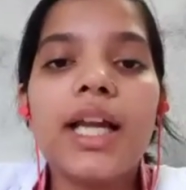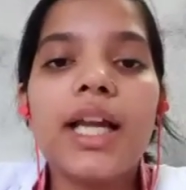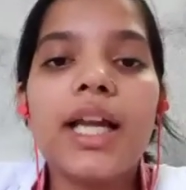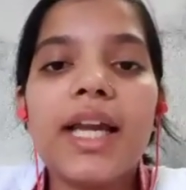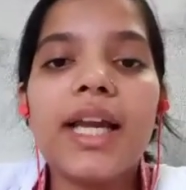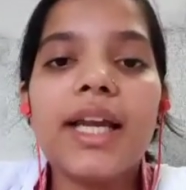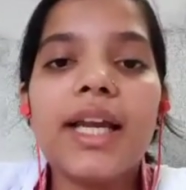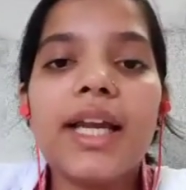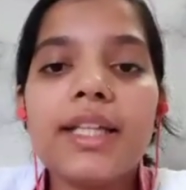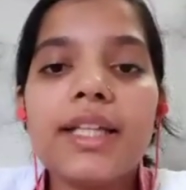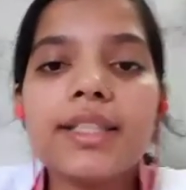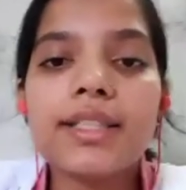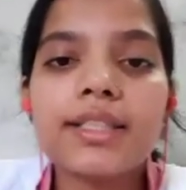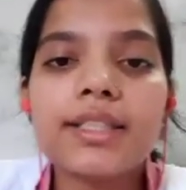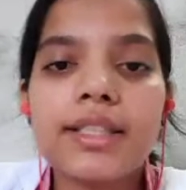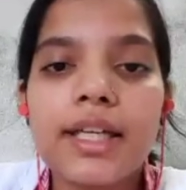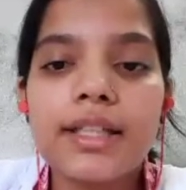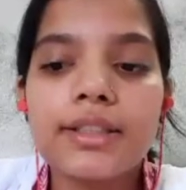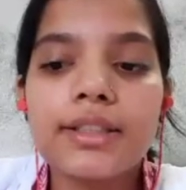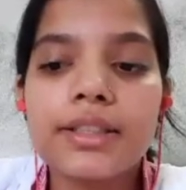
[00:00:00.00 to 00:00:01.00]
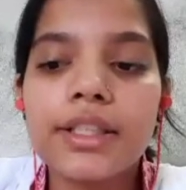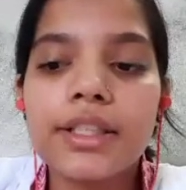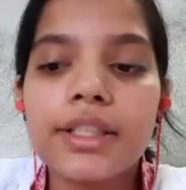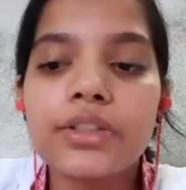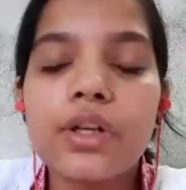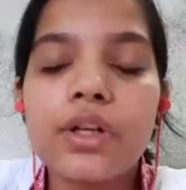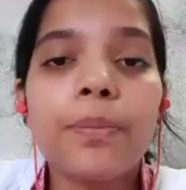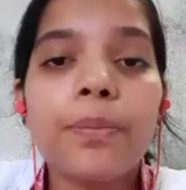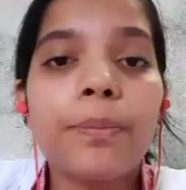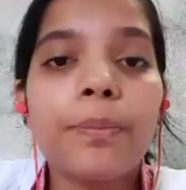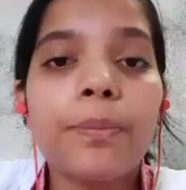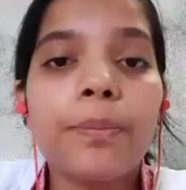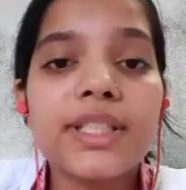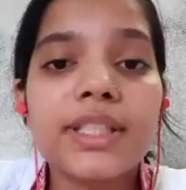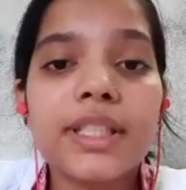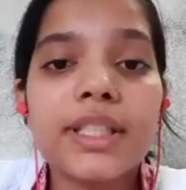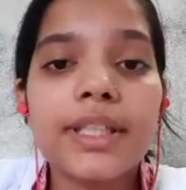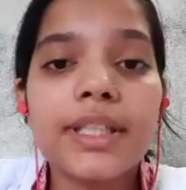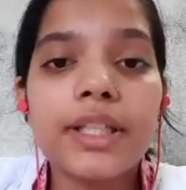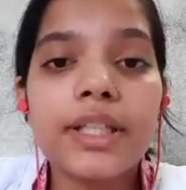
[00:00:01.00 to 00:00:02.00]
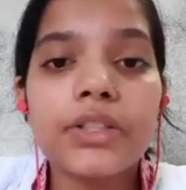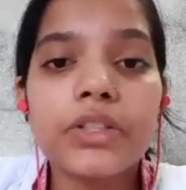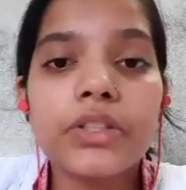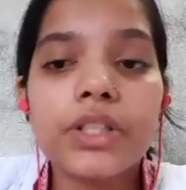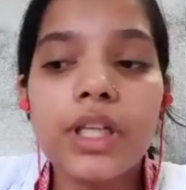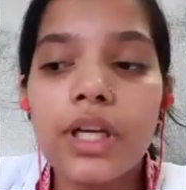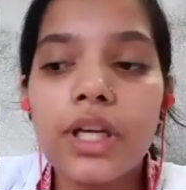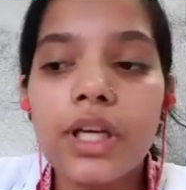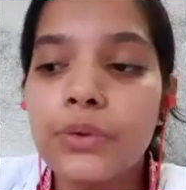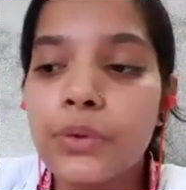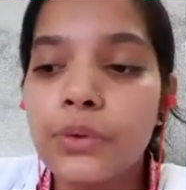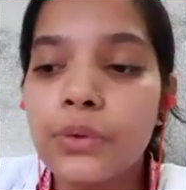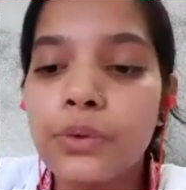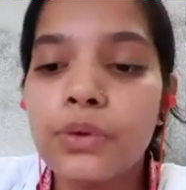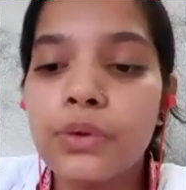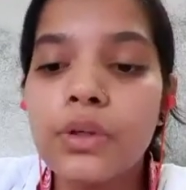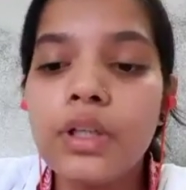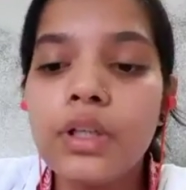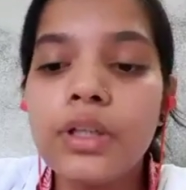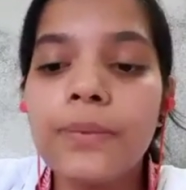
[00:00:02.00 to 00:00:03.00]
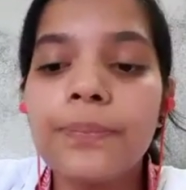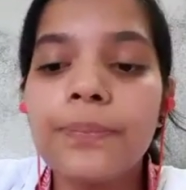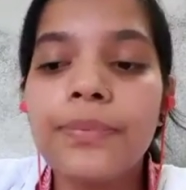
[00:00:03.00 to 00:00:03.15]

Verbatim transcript: eight instances of presidential rule